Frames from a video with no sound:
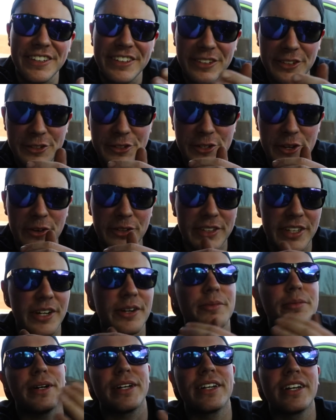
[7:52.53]
Little joke
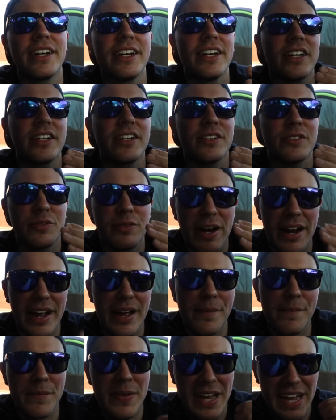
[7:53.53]
there, but
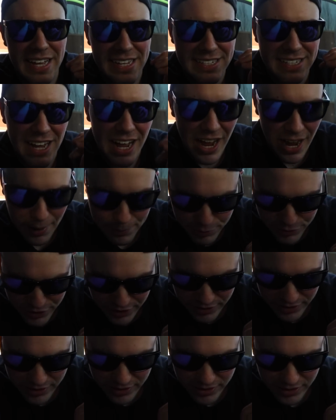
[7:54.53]
Ram has
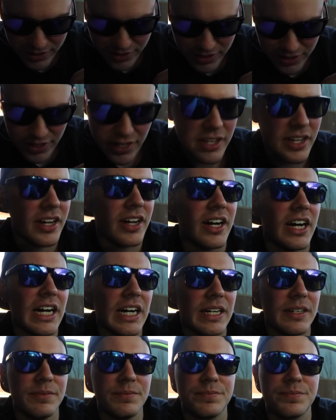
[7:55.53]
options.
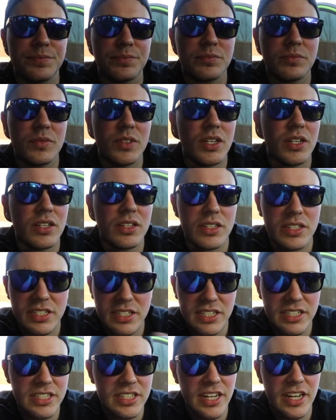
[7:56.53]
The
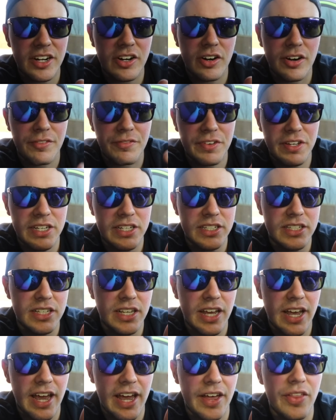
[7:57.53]
68 RFEs
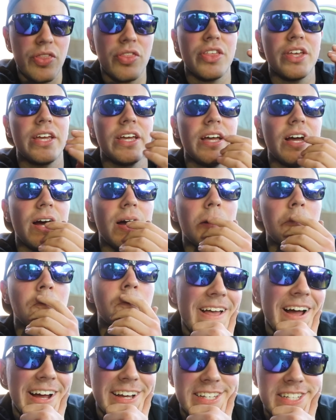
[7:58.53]
and the
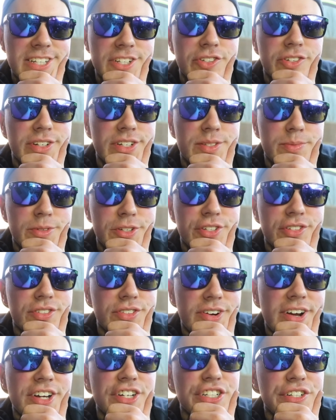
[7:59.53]
Eisen transmissions
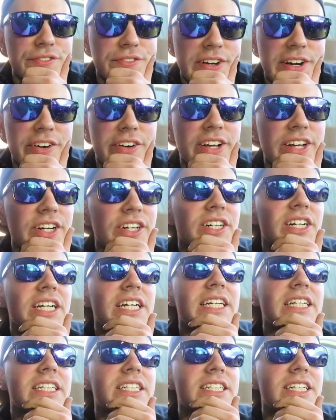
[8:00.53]
are actually very
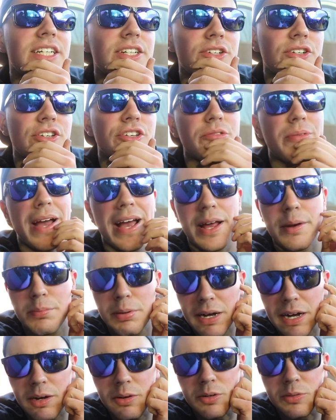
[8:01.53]
good until you add
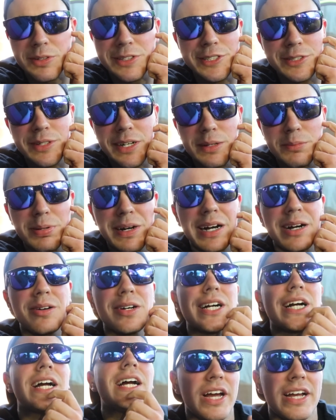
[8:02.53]
power. Once you add
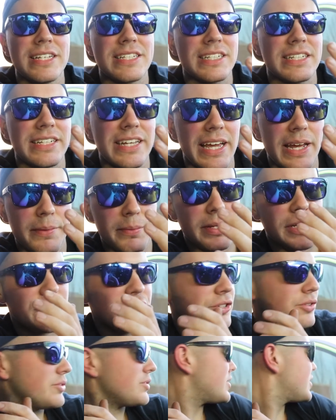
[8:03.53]
power, the Eisen can't be
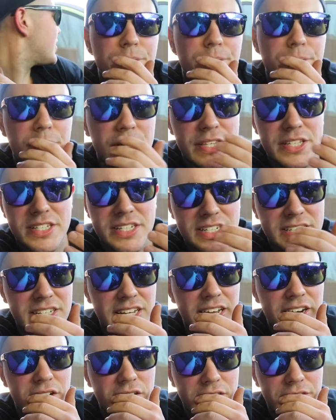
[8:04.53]
tuned, but the
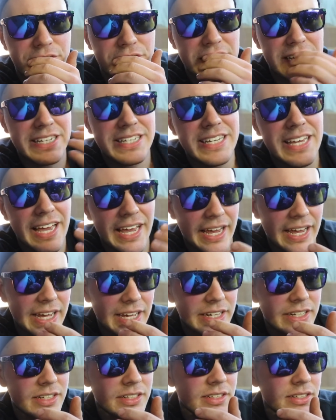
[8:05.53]
68 RFE
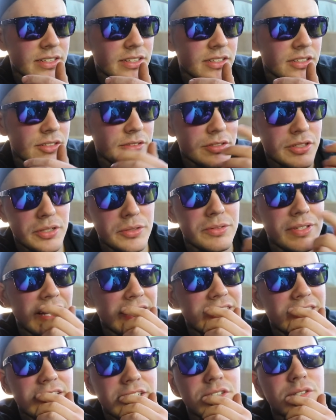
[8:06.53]
can. You tune
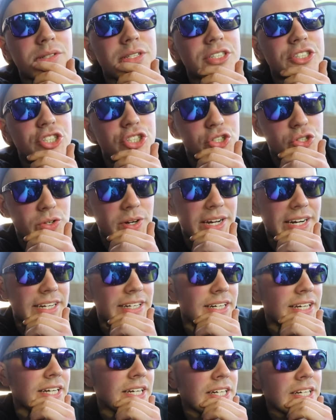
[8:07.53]
that thing, you can shred
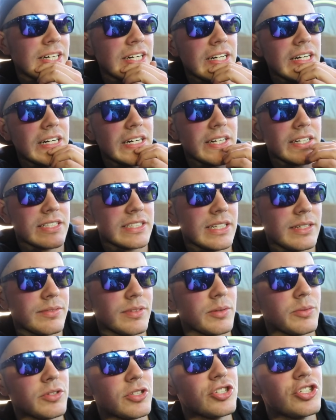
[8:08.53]
it. Same
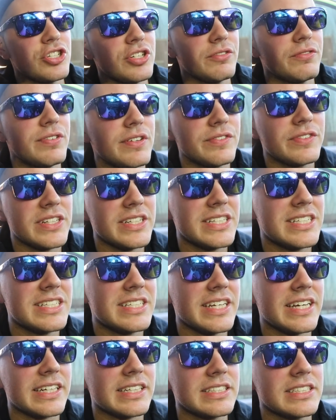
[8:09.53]
thing with the
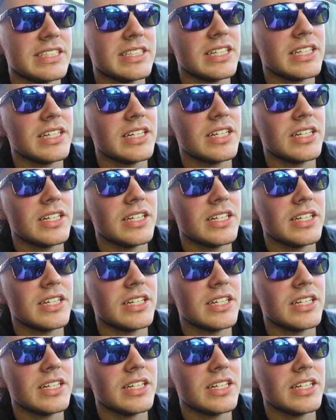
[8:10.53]
G56.